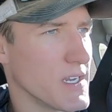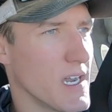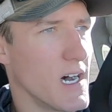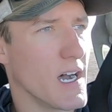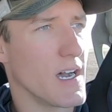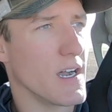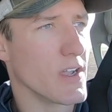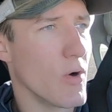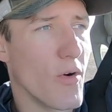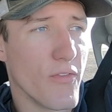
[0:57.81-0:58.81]

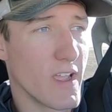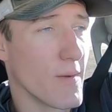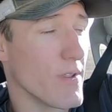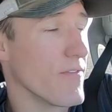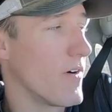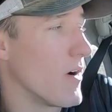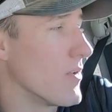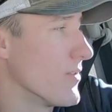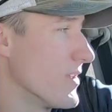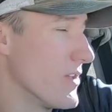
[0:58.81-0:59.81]
Go over, give me a
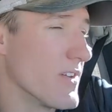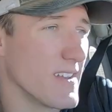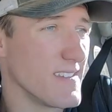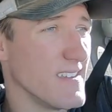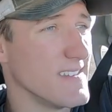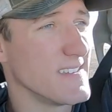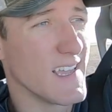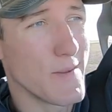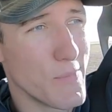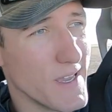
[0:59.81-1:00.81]
follow, then you can see
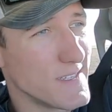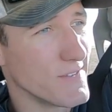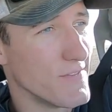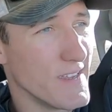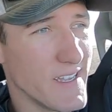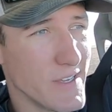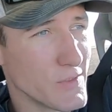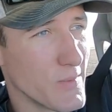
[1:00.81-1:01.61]
sneak peeks of videos,